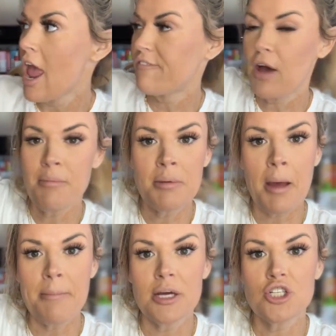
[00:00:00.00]
If I'm in
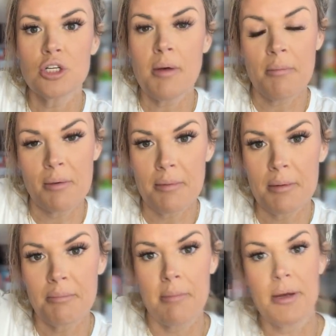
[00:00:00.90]
my bedroom,
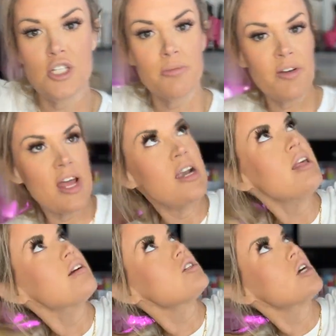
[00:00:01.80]
at my bedroom
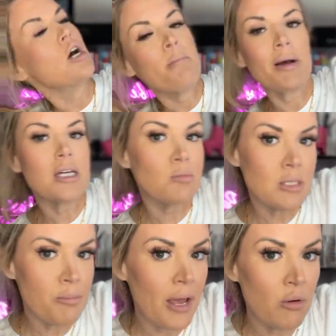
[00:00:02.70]
vanity, my
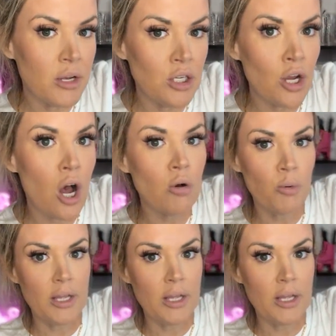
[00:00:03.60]
husband's a penguin, y'all.